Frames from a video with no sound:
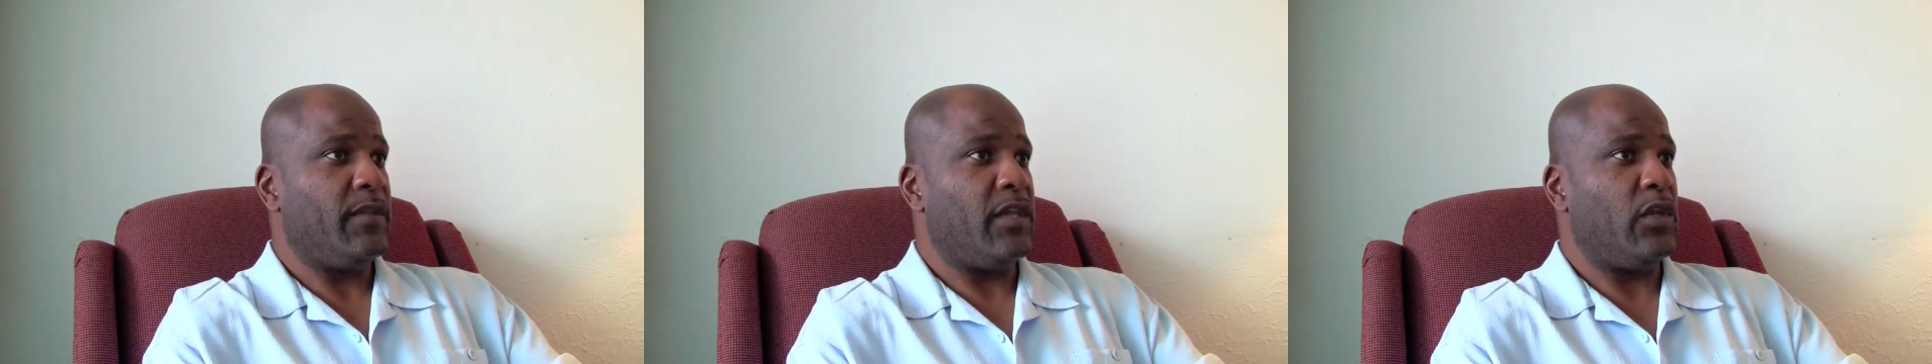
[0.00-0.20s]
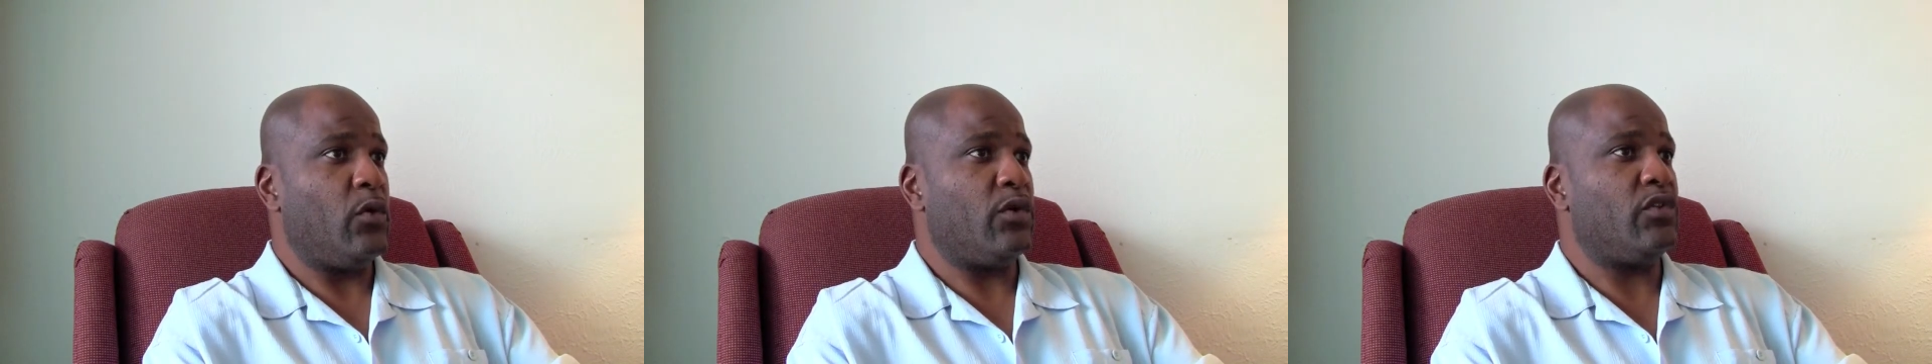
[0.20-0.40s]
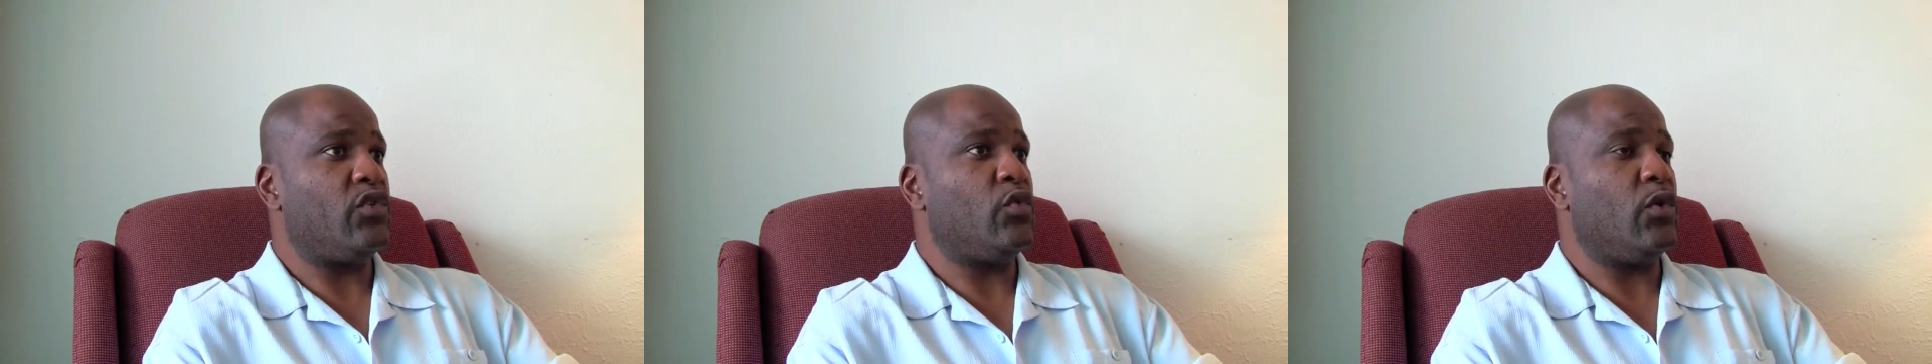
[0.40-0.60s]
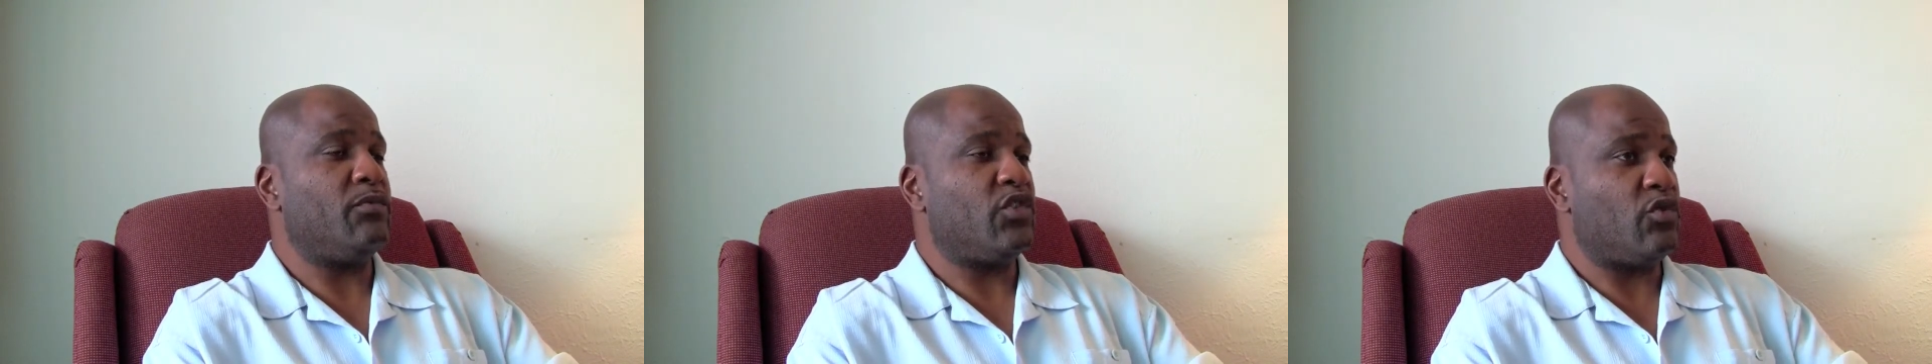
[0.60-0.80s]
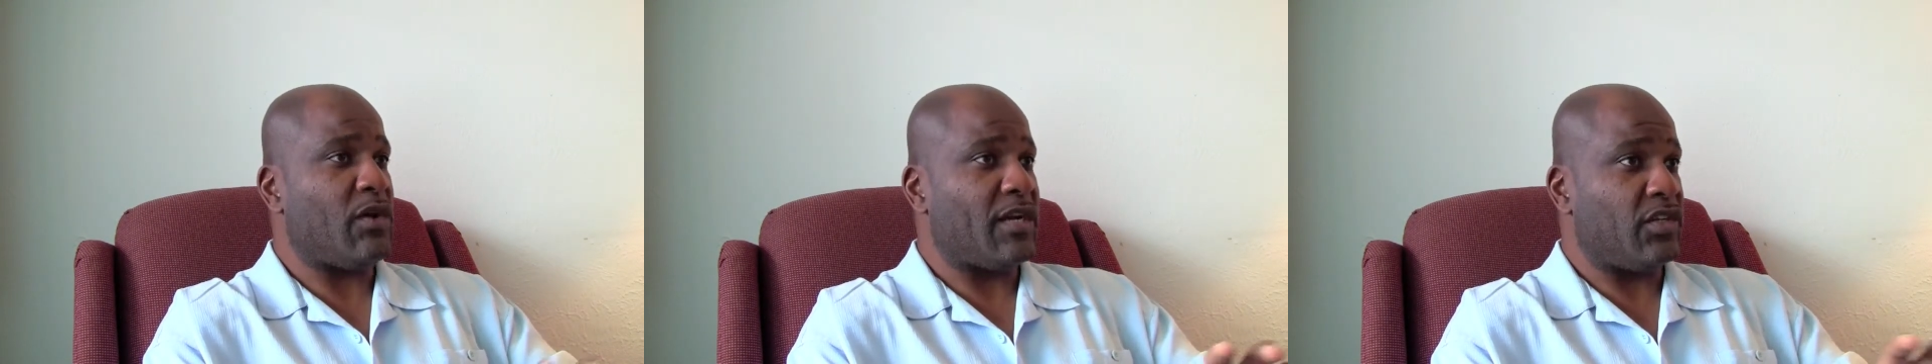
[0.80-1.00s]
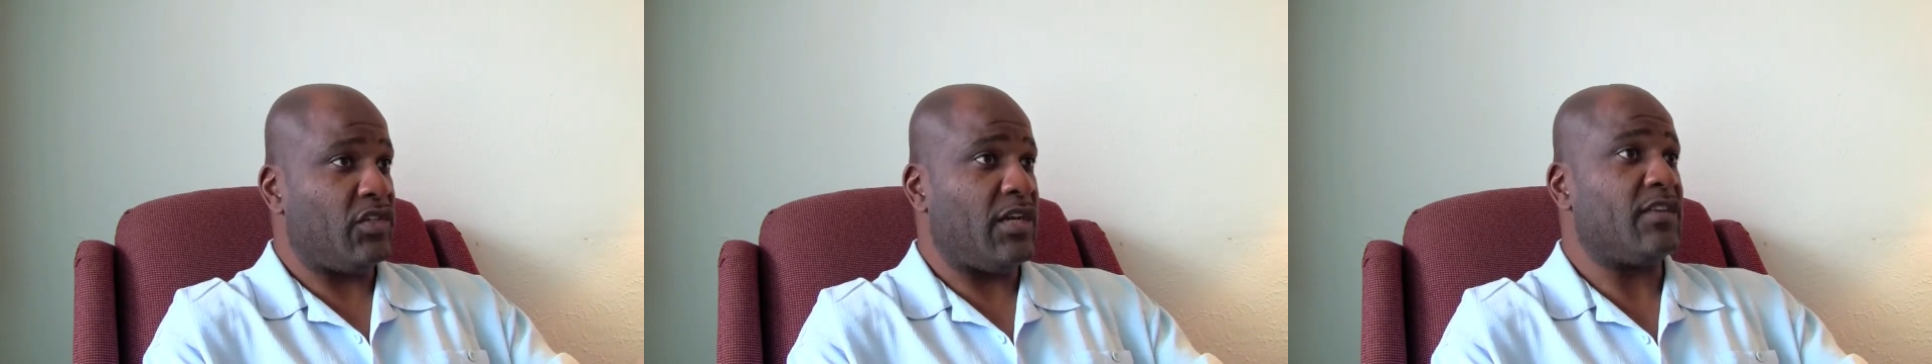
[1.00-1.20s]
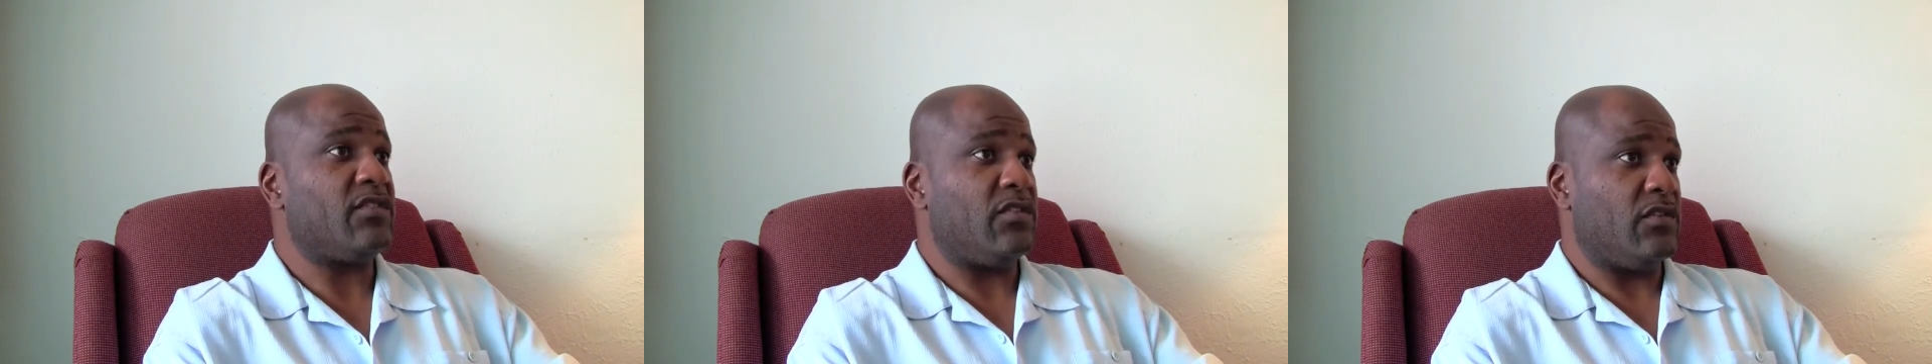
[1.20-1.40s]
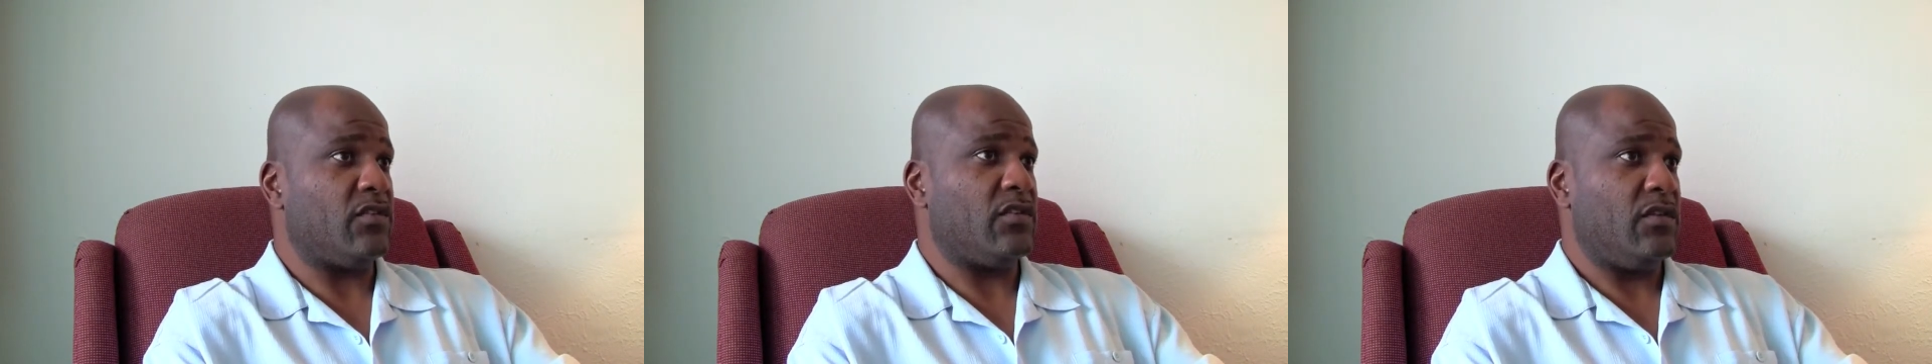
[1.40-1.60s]
in order to obstruct
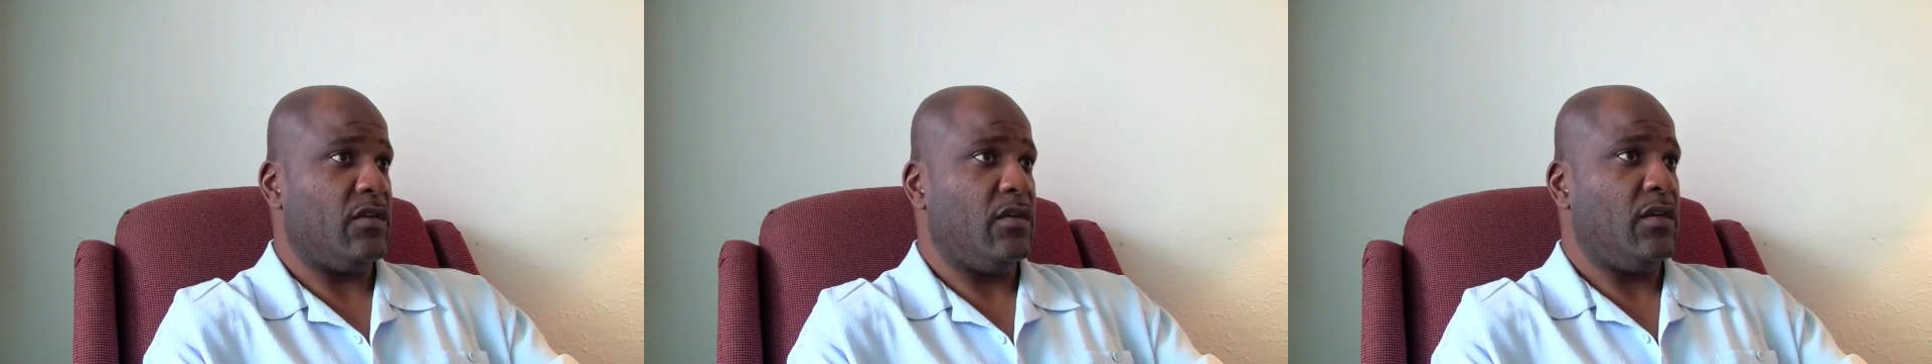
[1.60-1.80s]
justice.